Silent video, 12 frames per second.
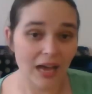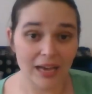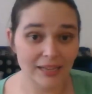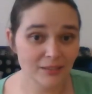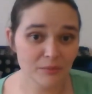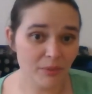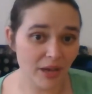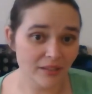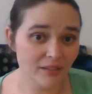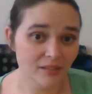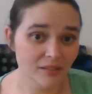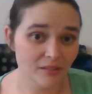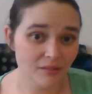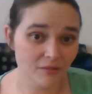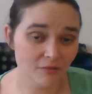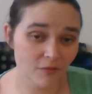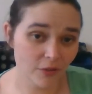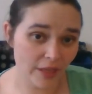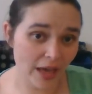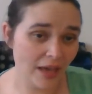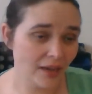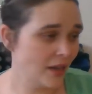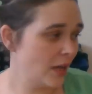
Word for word: I didn't buy this for that.